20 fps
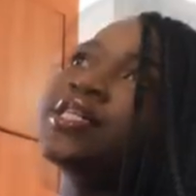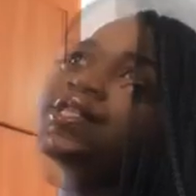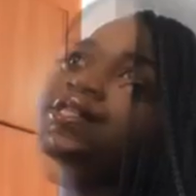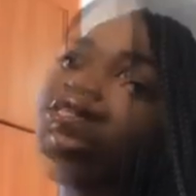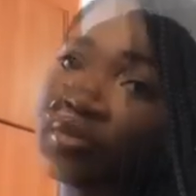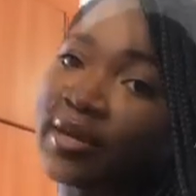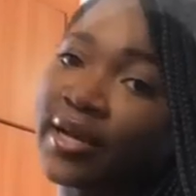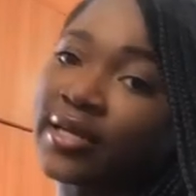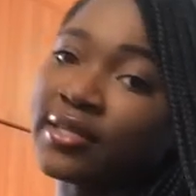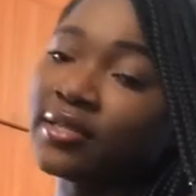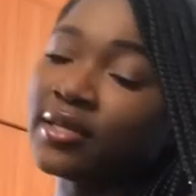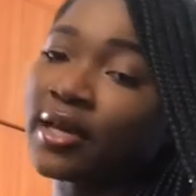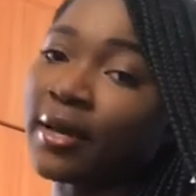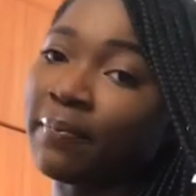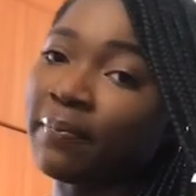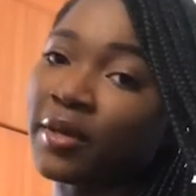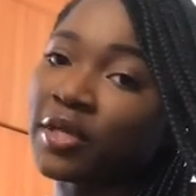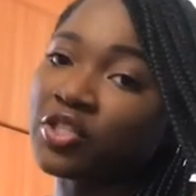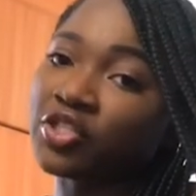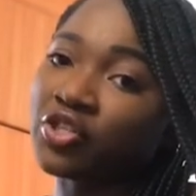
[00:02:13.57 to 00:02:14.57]
was I took a
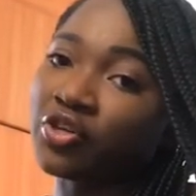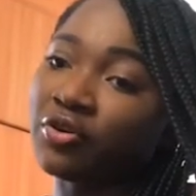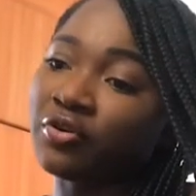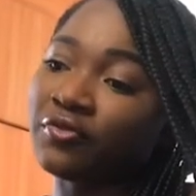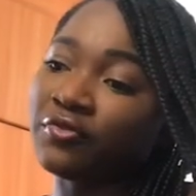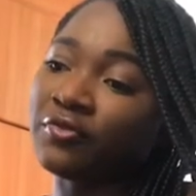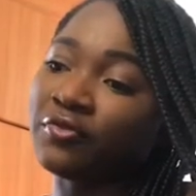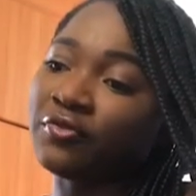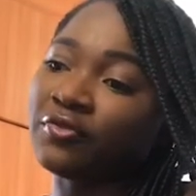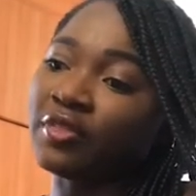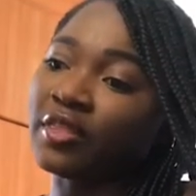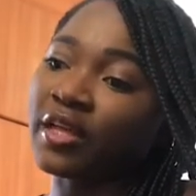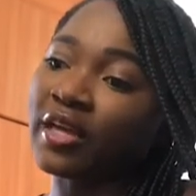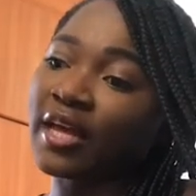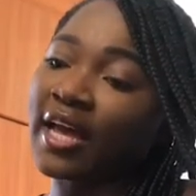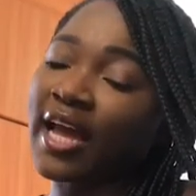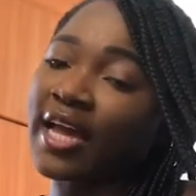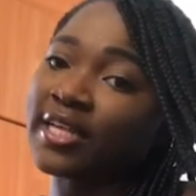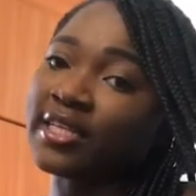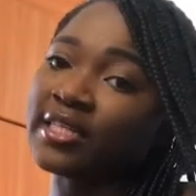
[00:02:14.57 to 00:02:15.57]
picture of the
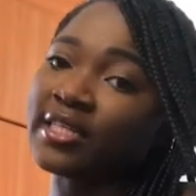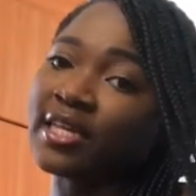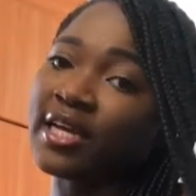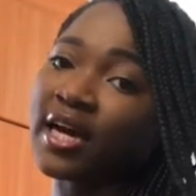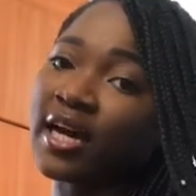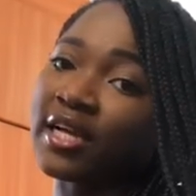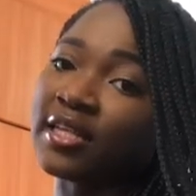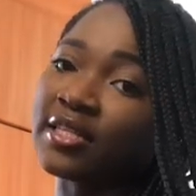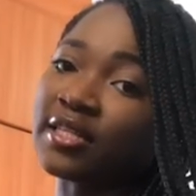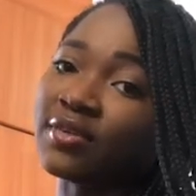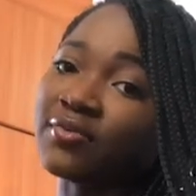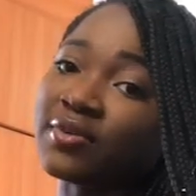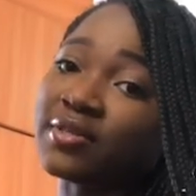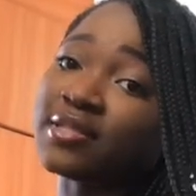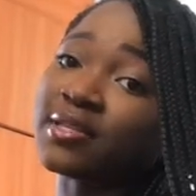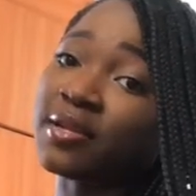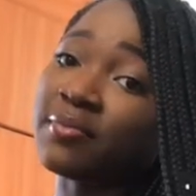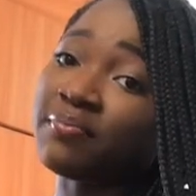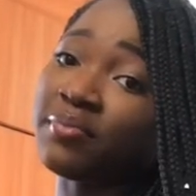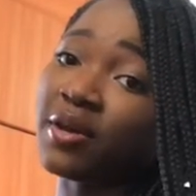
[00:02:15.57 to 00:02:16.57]
ID card, the
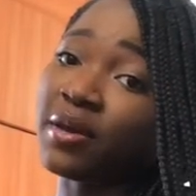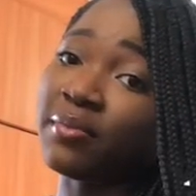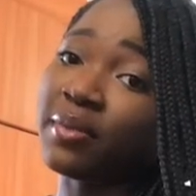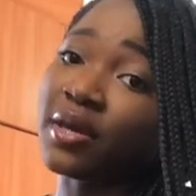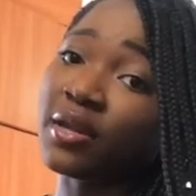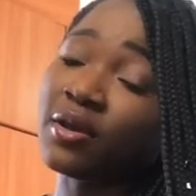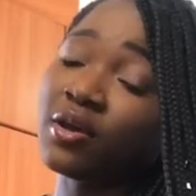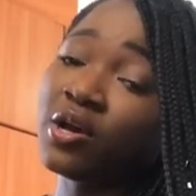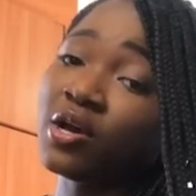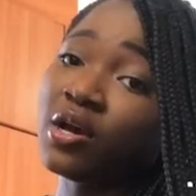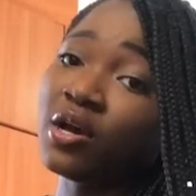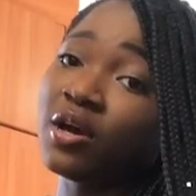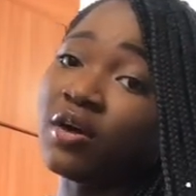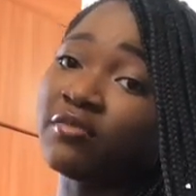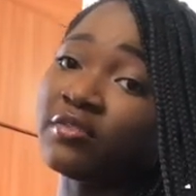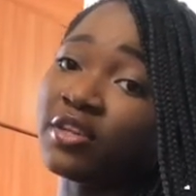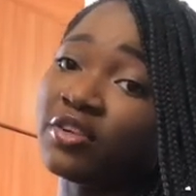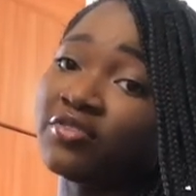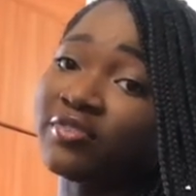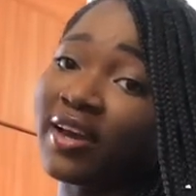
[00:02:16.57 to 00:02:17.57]
resident permit of
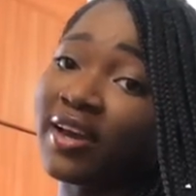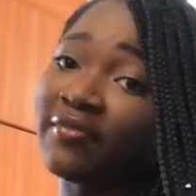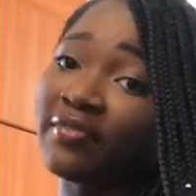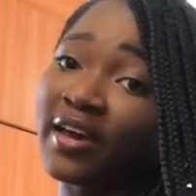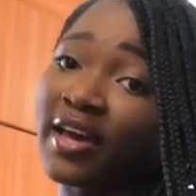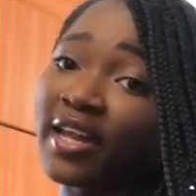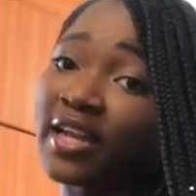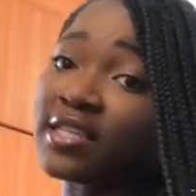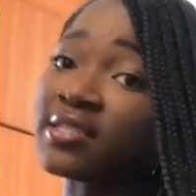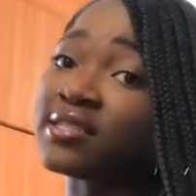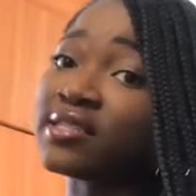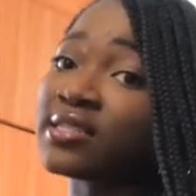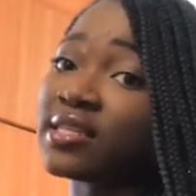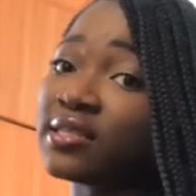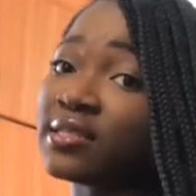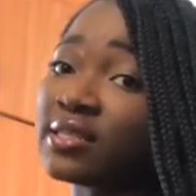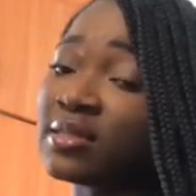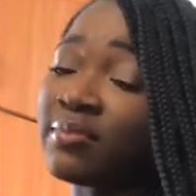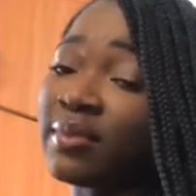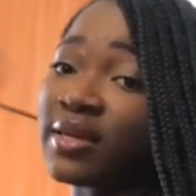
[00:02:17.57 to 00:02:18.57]
the driver, and then
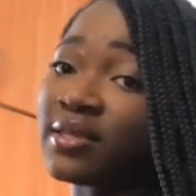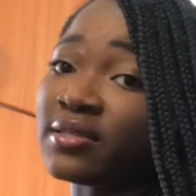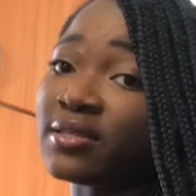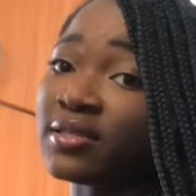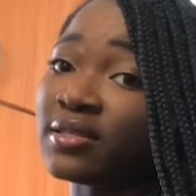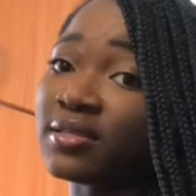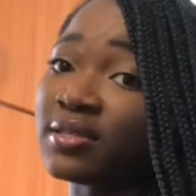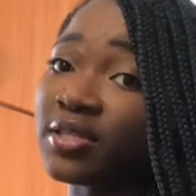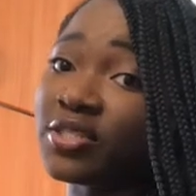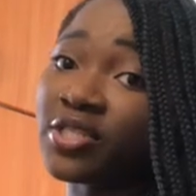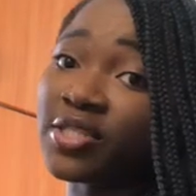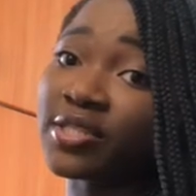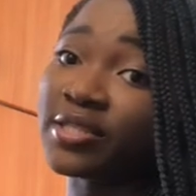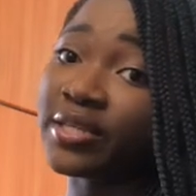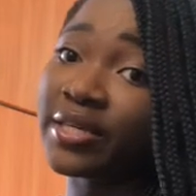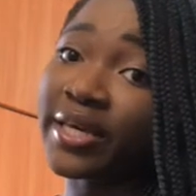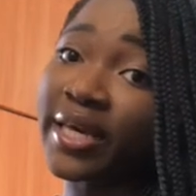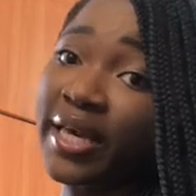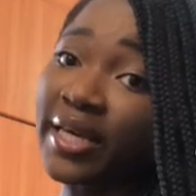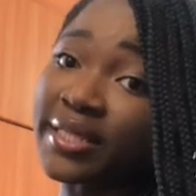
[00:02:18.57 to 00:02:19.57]
sent to my sister just in
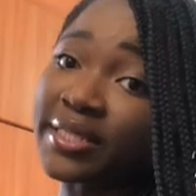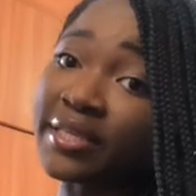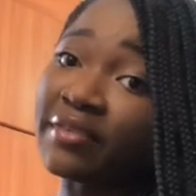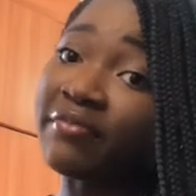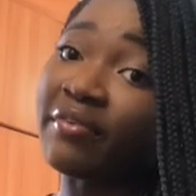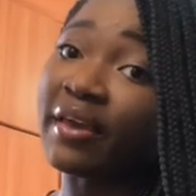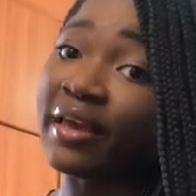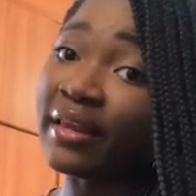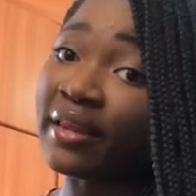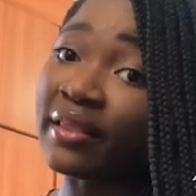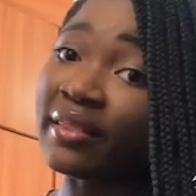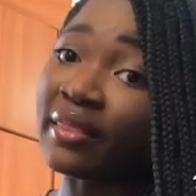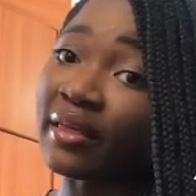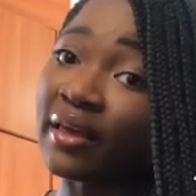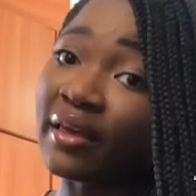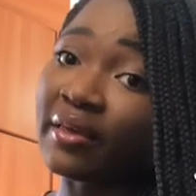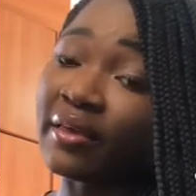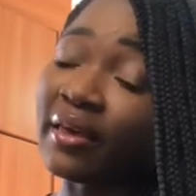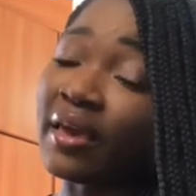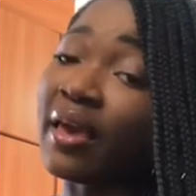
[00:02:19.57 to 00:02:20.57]
case, if anything.
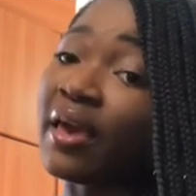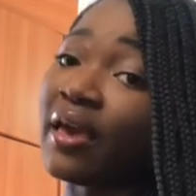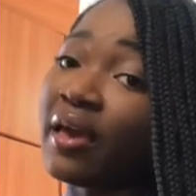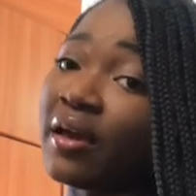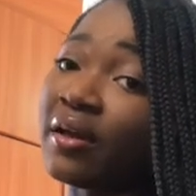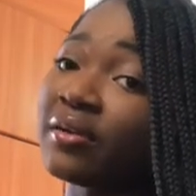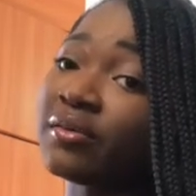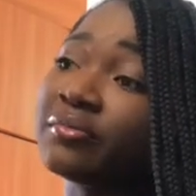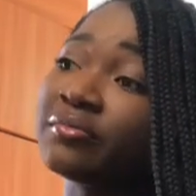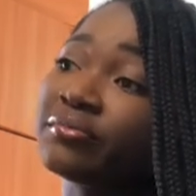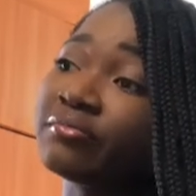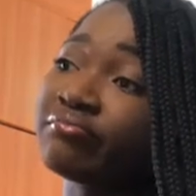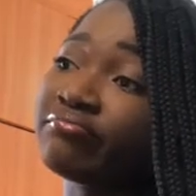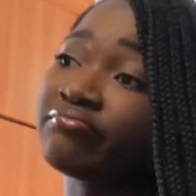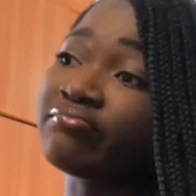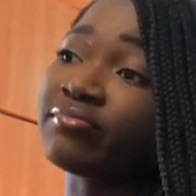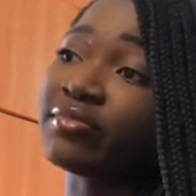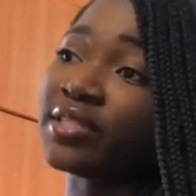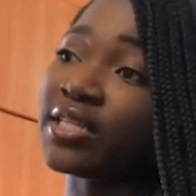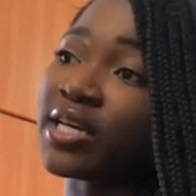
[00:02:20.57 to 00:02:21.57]
Yeah,
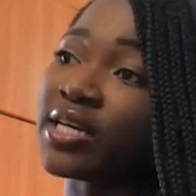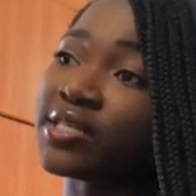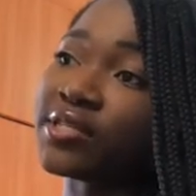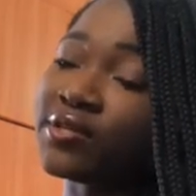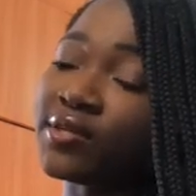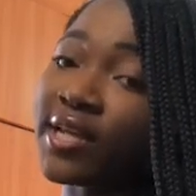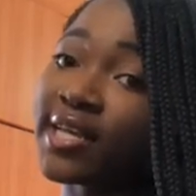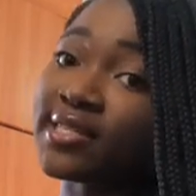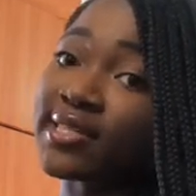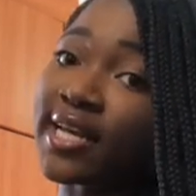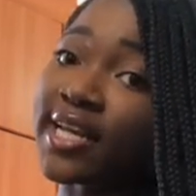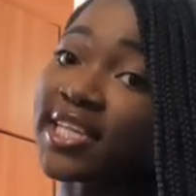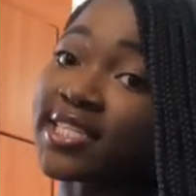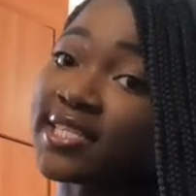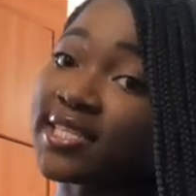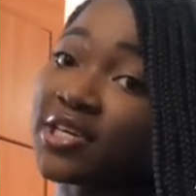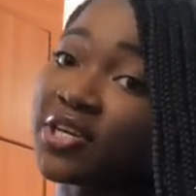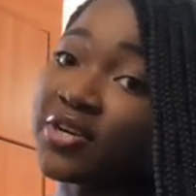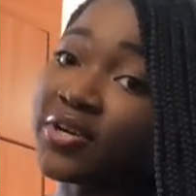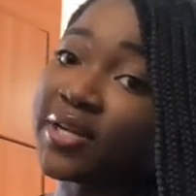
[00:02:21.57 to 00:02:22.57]
yeah. So that's like a
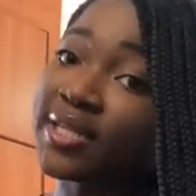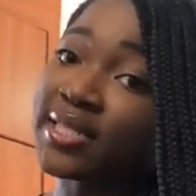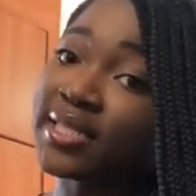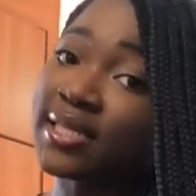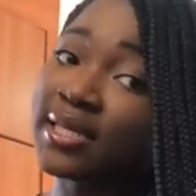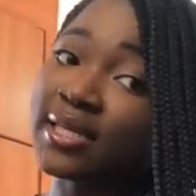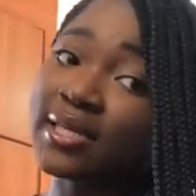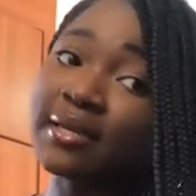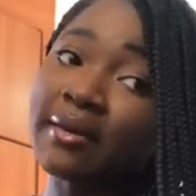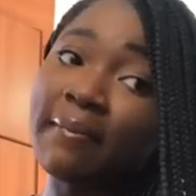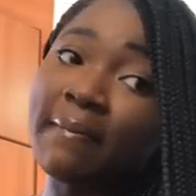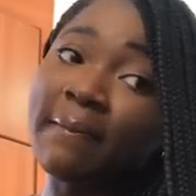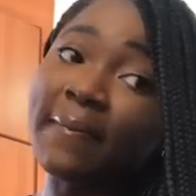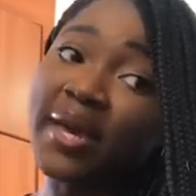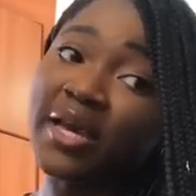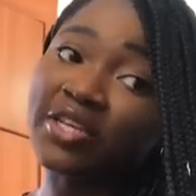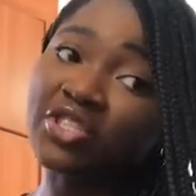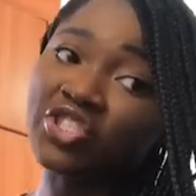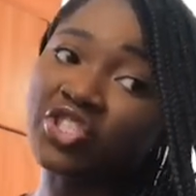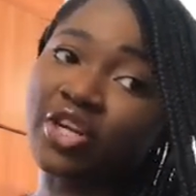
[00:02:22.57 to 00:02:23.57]
security
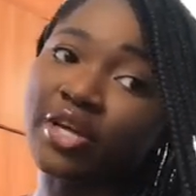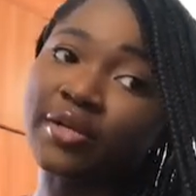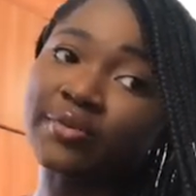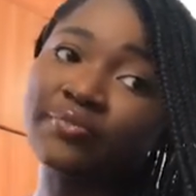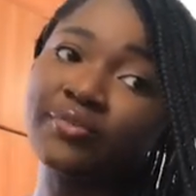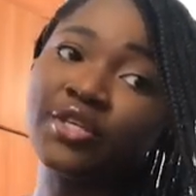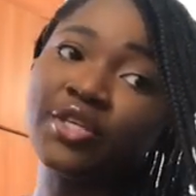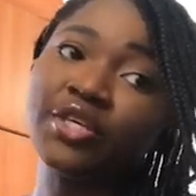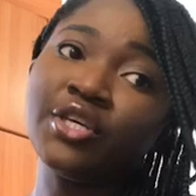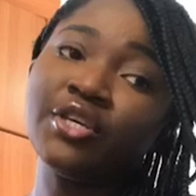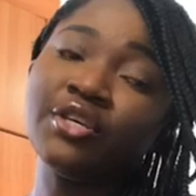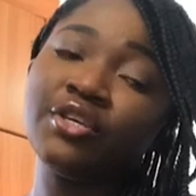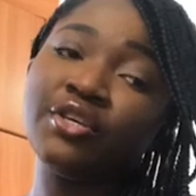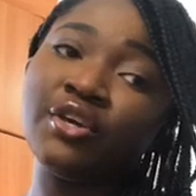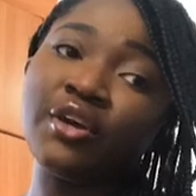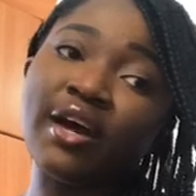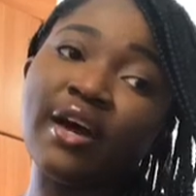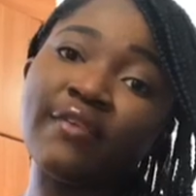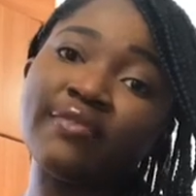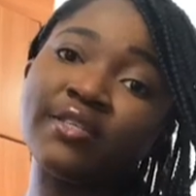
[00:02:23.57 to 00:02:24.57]
measure you
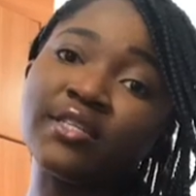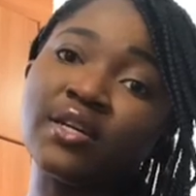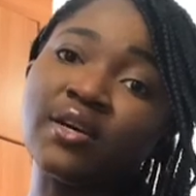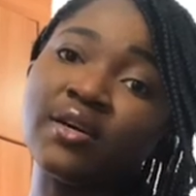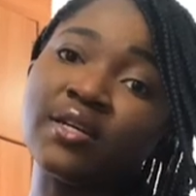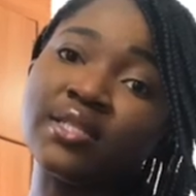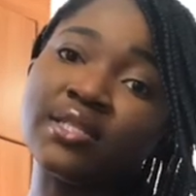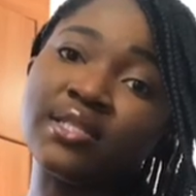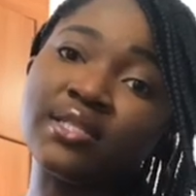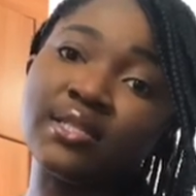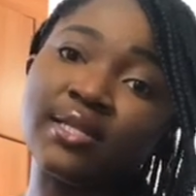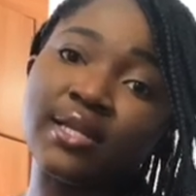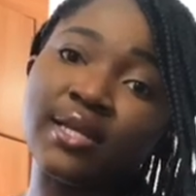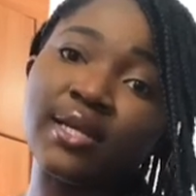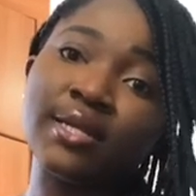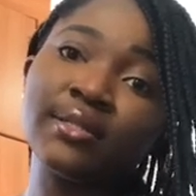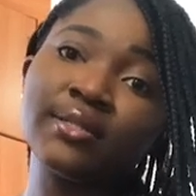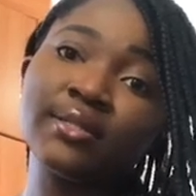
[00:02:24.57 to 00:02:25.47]
have to consider.